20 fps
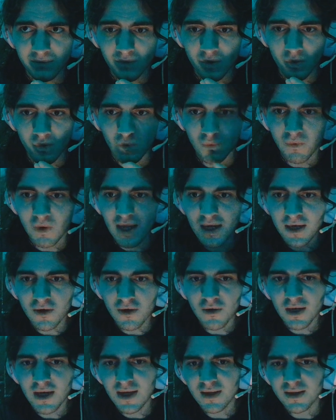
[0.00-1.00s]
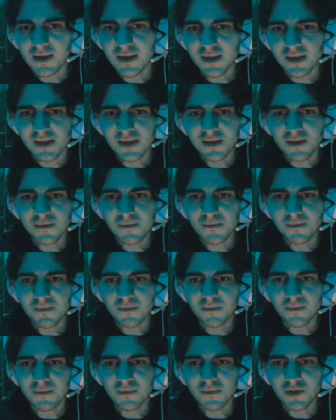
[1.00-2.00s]
why create this
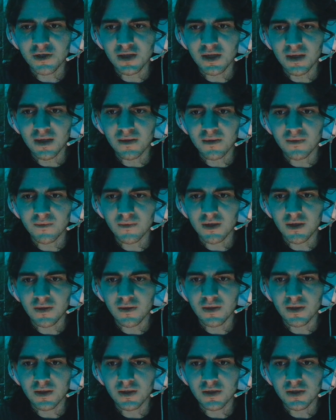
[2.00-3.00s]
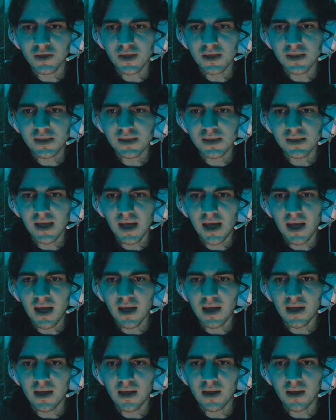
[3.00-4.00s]
shit when you could just
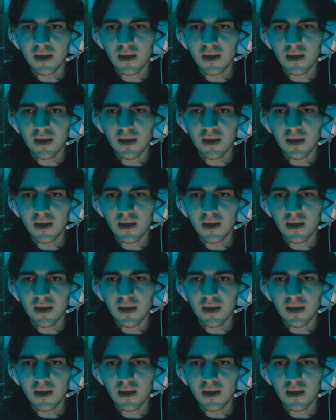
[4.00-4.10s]
say,